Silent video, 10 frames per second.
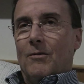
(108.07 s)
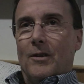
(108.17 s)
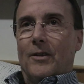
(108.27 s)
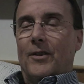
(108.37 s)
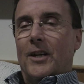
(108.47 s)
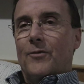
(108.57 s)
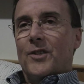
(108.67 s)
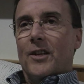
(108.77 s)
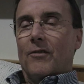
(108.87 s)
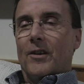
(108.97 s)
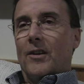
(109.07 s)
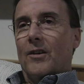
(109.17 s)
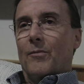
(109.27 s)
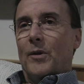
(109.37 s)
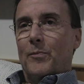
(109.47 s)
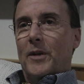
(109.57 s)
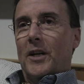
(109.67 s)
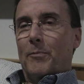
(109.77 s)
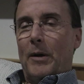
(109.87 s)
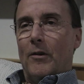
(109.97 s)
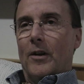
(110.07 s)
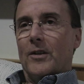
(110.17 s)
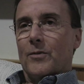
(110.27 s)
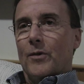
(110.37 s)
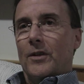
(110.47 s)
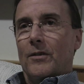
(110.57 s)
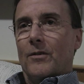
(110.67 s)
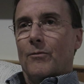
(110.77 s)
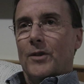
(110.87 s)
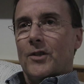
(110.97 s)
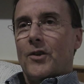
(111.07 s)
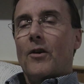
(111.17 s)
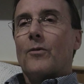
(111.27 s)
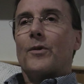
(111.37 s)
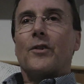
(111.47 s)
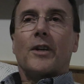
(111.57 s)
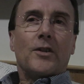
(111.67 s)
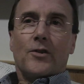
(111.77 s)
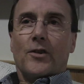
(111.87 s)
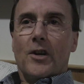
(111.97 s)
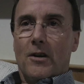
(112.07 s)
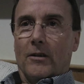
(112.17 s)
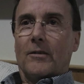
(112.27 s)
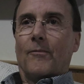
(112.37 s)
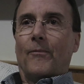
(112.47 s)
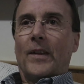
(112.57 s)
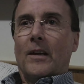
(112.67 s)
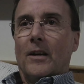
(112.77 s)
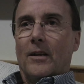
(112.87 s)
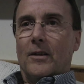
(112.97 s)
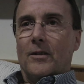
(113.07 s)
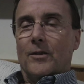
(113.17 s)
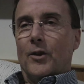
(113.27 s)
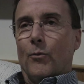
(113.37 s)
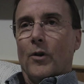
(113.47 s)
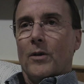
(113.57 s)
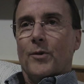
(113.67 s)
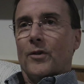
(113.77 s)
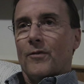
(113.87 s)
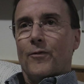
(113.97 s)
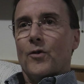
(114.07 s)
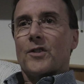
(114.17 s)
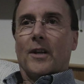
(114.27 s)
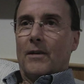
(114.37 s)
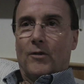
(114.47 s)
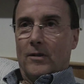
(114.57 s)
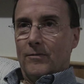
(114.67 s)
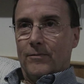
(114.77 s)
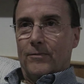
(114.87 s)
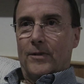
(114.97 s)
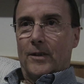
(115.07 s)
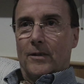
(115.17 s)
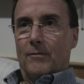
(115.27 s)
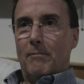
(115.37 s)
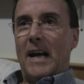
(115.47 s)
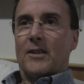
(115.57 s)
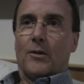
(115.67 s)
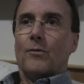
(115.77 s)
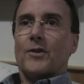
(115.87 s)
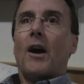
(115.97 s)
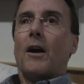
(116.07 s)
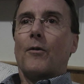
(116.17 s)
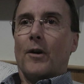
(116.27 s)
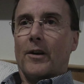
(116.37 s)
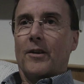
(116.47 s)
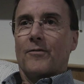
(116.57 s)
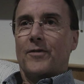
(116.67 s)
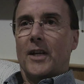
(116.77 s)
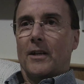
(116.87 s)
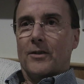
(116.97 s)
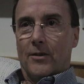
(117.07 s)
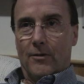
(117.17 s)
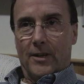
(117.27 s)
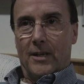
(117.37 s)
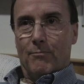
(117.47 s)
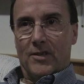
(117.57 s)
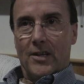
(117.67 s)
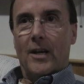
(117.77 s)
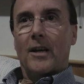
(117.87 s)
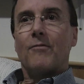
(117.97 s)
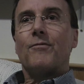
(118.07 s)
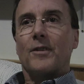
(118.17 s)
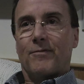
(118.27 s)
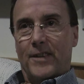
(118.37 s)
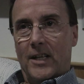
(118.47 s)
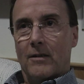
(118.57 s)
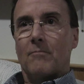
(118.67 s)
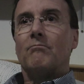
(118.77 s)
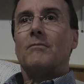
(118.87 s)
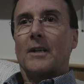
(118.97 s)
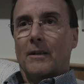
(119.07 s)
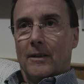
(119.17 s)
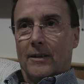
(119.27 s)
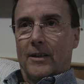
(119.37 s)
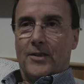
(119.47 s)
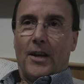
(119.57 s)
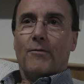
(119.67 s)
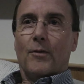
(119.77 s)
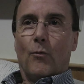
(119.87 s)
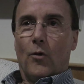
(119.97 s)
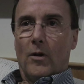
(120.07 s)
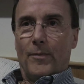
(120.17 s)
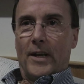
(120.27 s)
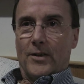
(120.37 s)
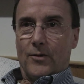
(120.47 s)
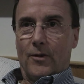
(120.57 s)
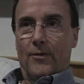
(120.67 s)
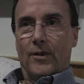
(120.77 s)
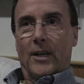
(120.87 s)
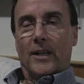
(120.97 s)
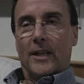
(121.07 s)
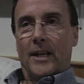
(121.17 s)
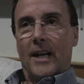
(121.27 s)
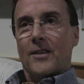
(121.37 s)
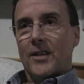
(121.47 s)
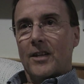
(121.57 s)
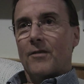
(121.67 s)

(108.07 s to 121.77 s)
Well, the interesting thing about being a parent is when you start out when your kids are young, you're worried about the first level of Maslow's hierarchy of needs. You know, you keep them safe, you feed them, safe and warm, that sort of thing. And then as they